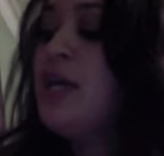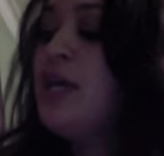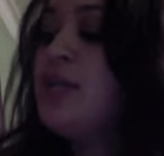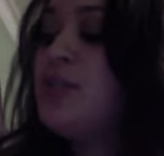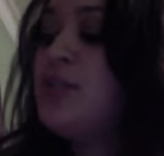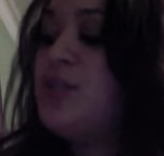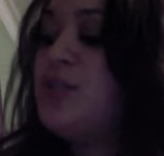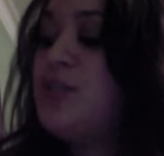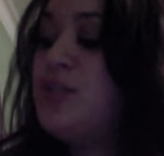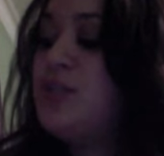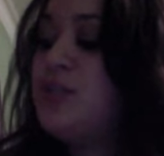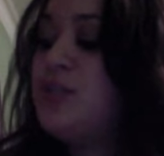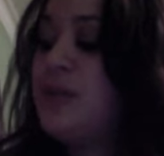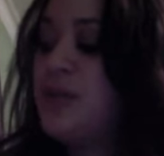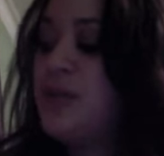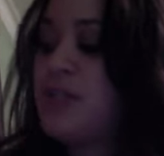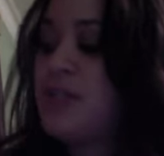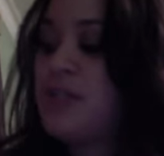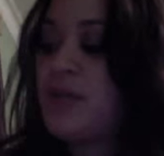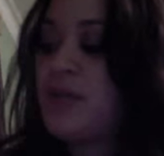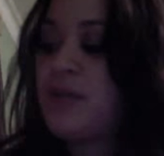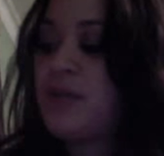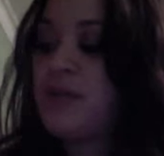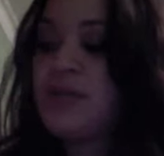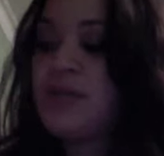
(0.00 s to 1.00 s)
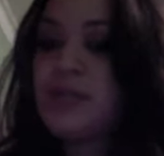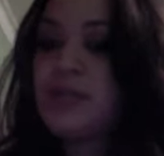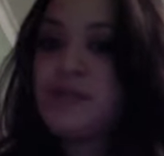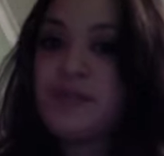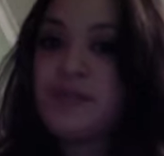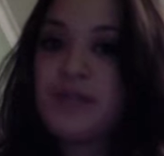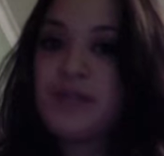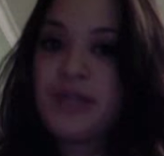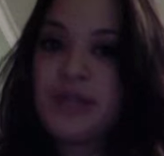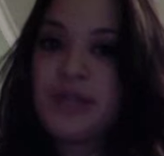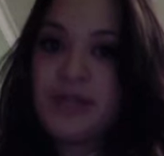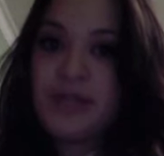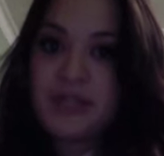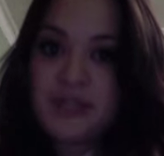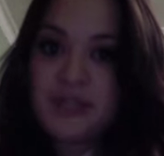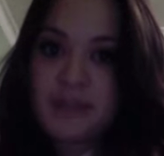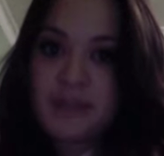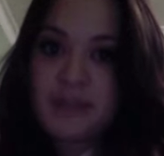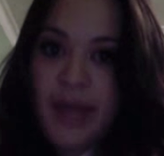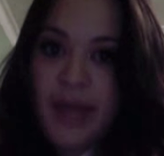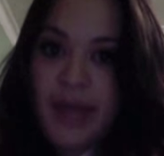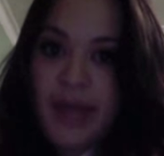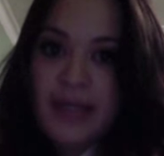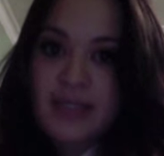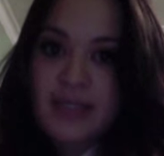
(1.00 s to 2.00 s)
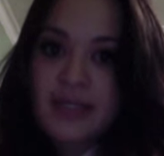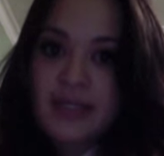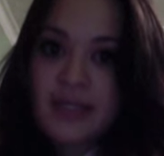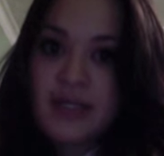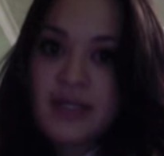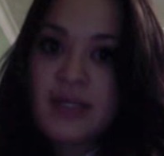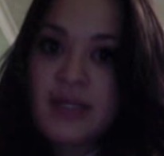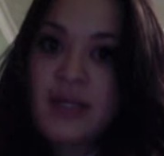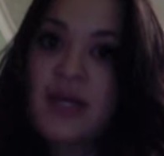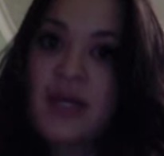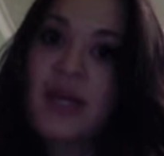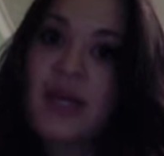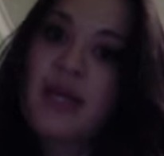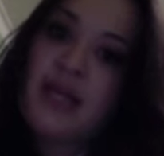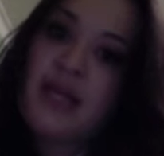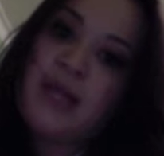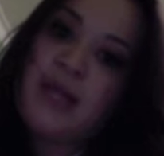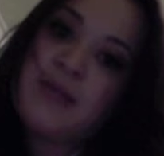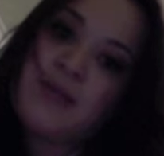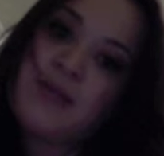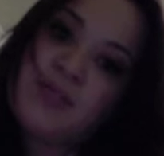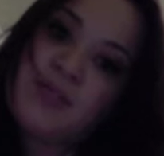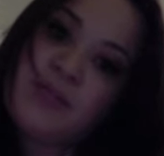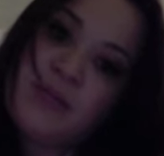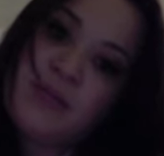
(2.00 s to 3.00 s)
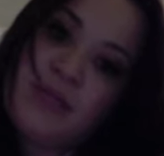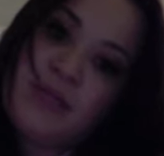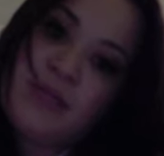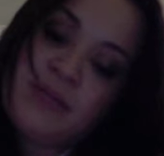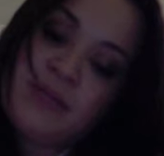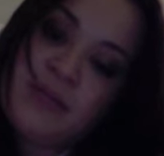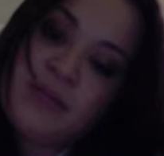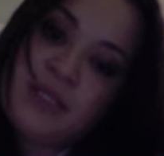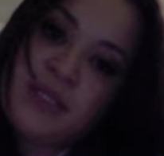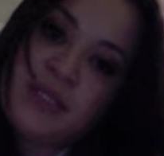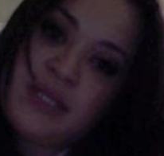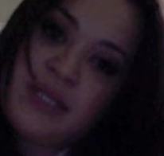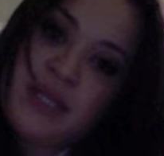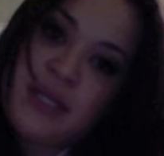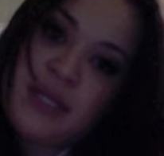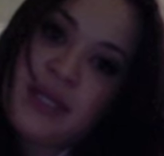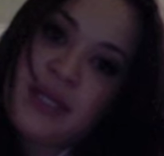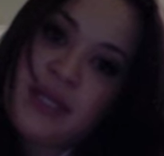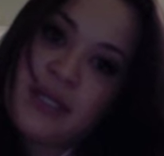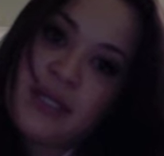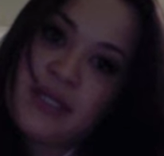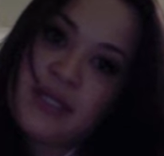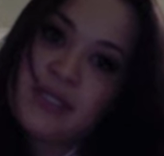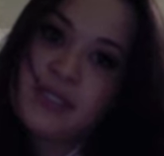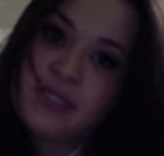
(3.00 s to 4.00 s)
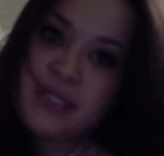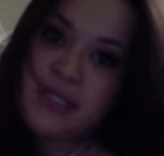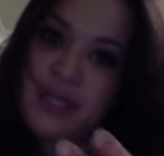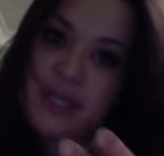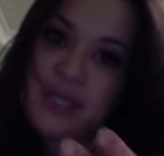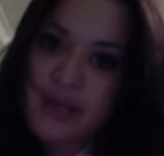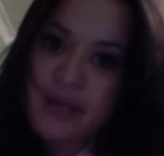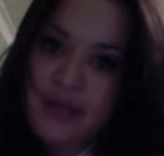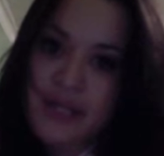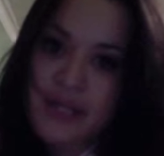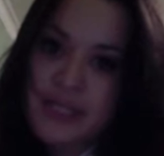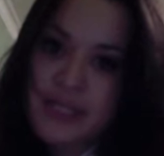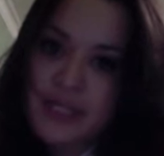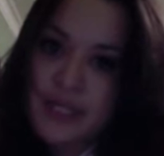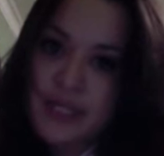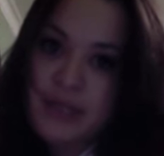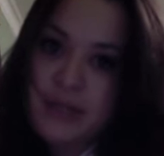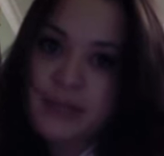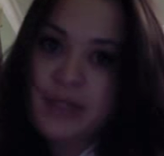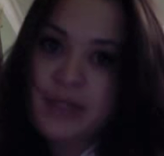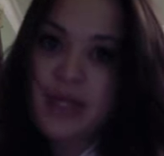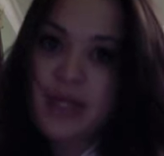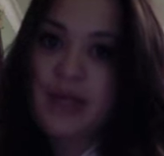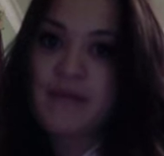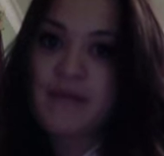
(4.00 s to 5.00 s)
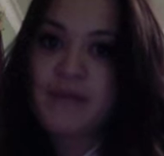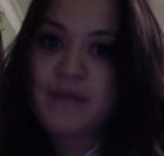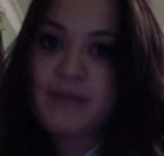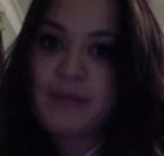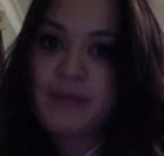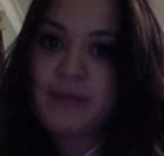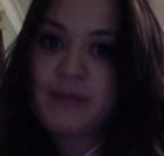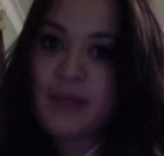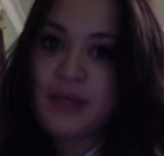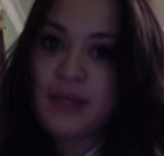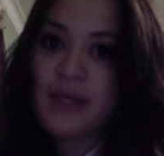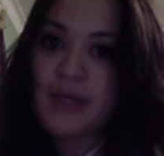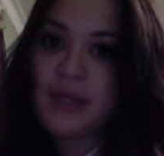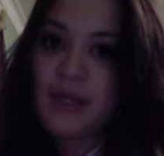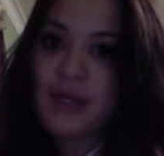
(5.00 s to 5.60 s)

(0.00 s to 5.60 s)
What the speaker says: Do you want to start with exfoliators or masks? And I just want them to think it's their idea. I'm going to have them pick